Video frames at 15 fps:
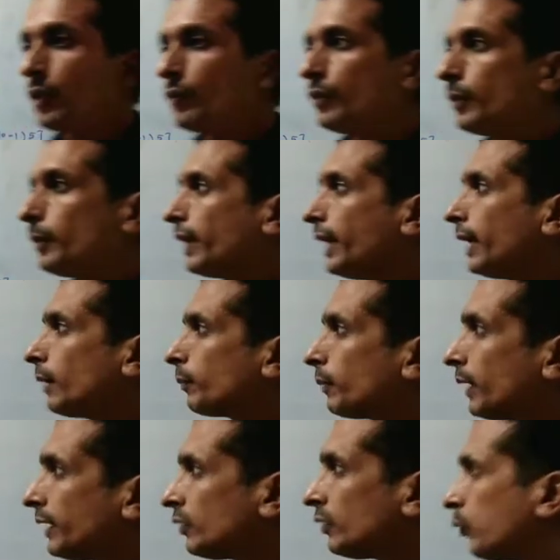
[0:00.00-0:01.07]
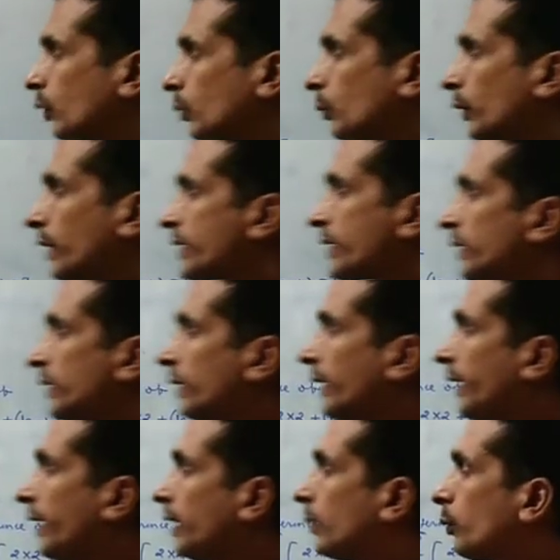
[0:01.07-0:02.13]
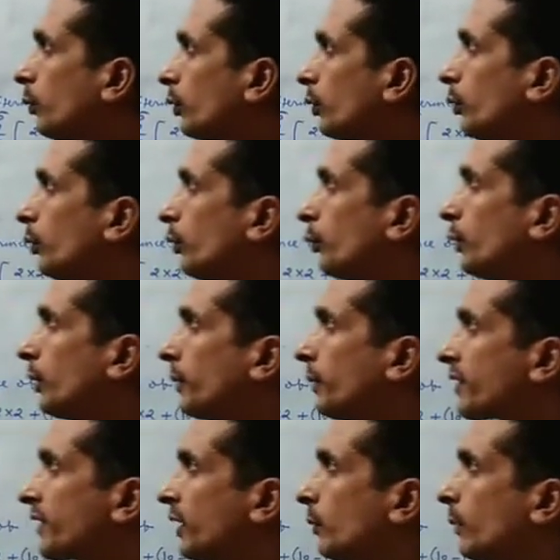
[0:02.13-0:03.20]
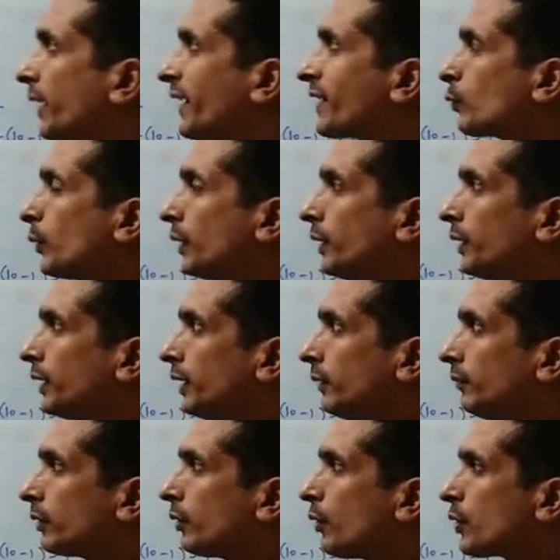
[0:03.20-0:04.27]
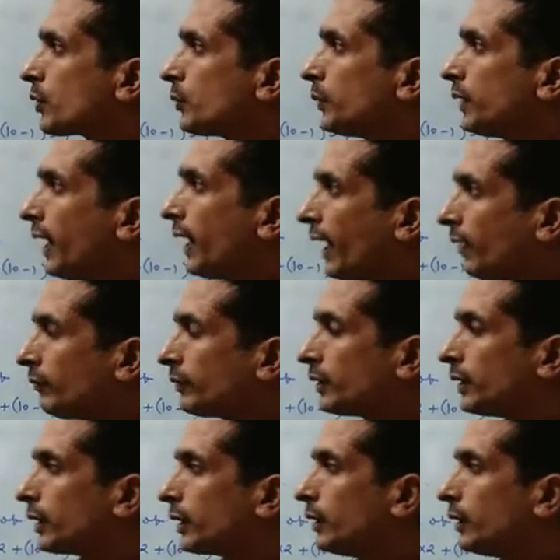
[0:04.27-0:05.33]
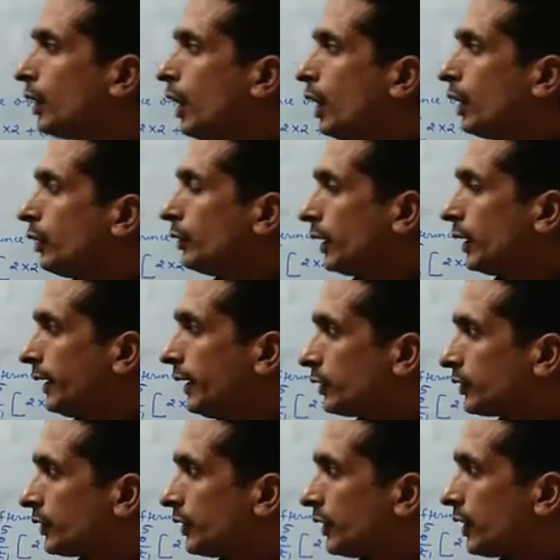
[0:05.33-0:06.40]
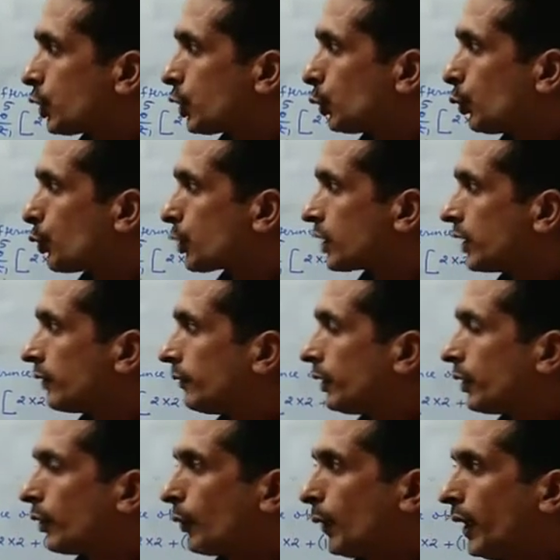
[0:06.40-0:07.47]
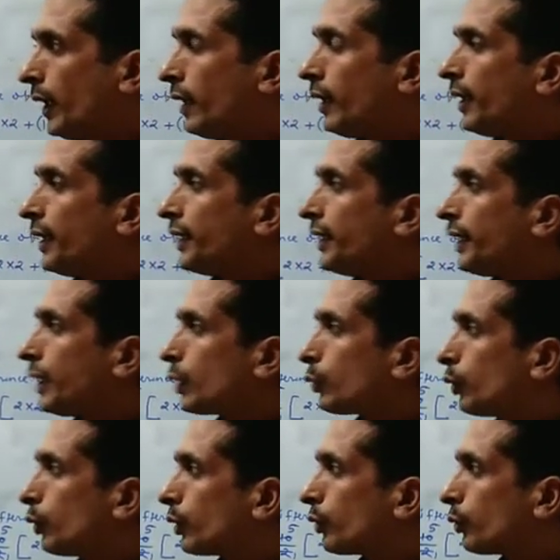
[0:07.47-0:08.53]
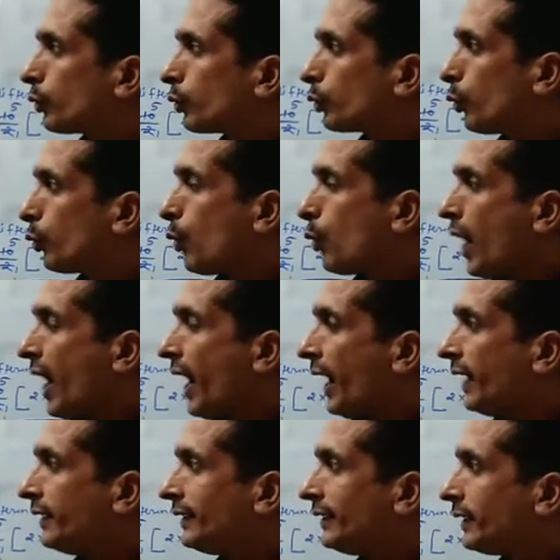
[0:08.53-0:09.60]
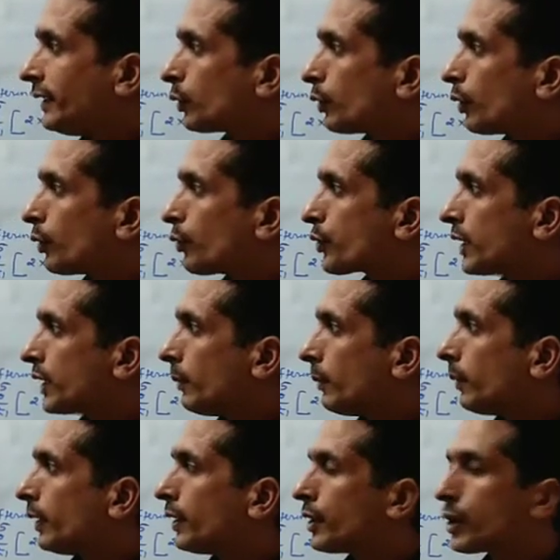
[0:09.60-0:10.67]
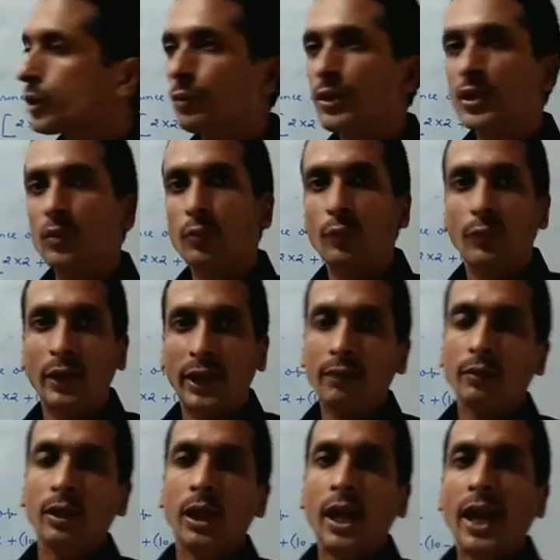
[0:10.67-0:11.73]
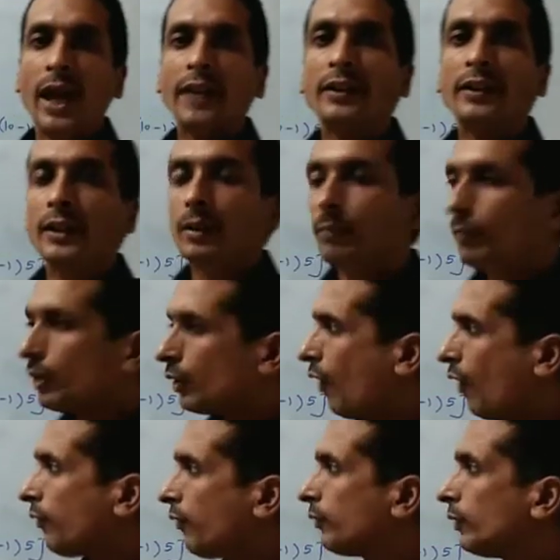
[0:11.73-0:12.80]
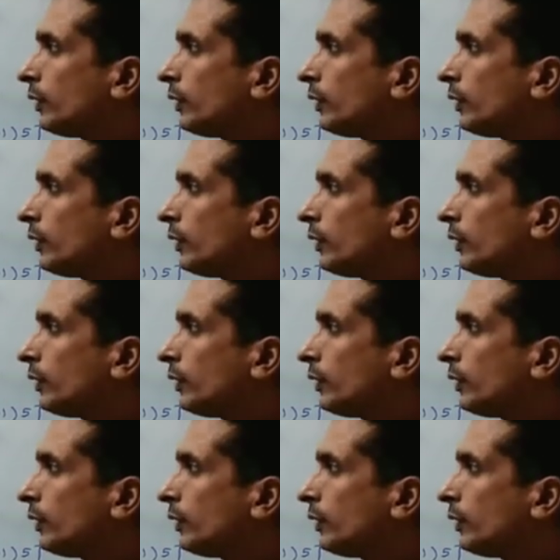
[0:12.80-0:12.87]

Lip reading: We will apply the formula is here n upon 2 2a plus n minus 1d, because we have the series 2 7 12, a equal to 2 and d equal to 7 minus 2 is 5, and the number of